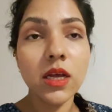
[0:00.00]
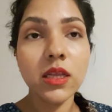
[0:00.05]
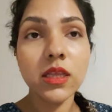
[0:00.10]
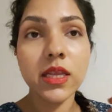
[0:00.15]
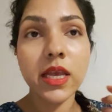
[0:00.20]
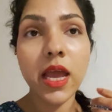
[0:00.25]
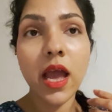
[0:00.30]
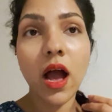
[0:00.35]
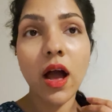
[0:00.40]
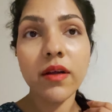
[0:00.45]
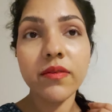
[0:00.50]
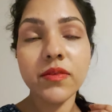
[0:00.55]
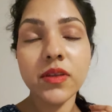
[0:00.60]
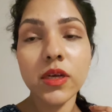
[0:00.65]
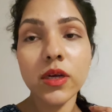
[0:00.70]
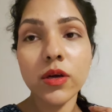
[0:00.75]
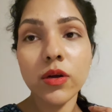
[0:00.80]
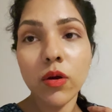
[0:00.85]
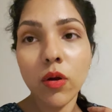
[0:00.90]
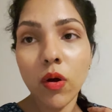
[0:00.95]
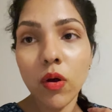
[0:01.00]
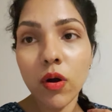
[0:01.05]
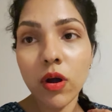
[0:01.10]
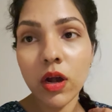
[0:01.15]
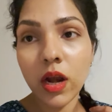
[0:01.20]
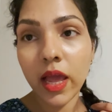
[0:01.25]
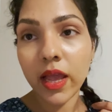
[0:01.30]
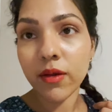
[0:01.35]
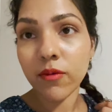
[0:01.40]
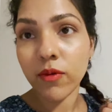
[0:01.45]
day after, or
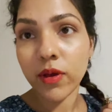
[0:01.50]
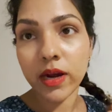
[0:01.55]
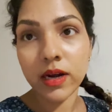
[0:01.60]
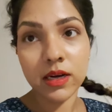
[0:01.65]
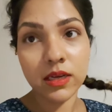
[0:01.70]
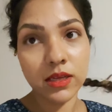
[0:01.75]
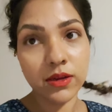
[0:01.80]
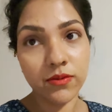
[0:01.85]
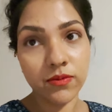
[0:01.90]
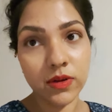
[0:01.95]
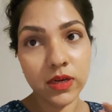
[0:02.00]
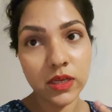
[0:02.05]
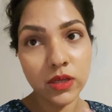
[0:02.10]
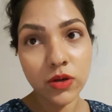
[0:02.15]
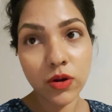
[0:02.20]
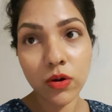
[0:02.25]
like wear a different